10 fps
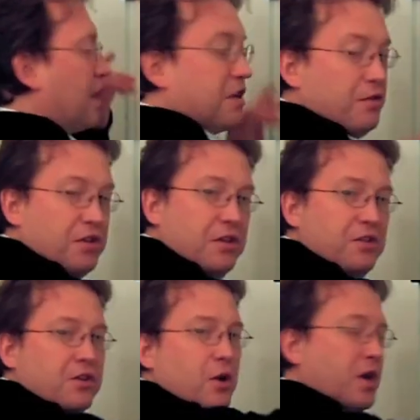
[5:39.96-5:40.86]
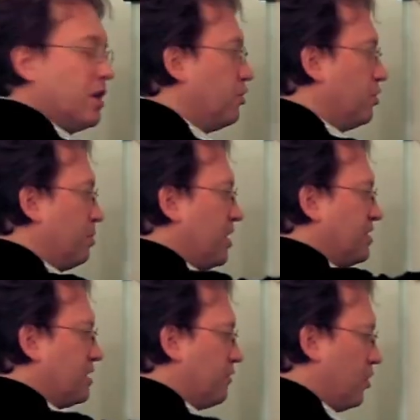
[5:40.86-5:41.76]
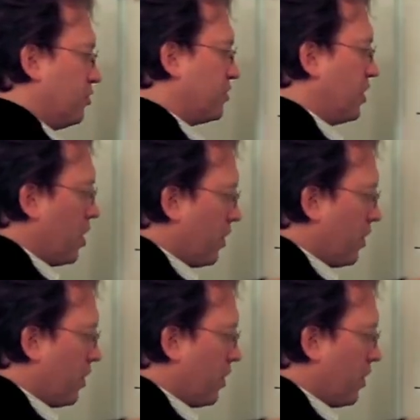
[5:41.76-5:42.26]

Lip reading: activities going into the business flows,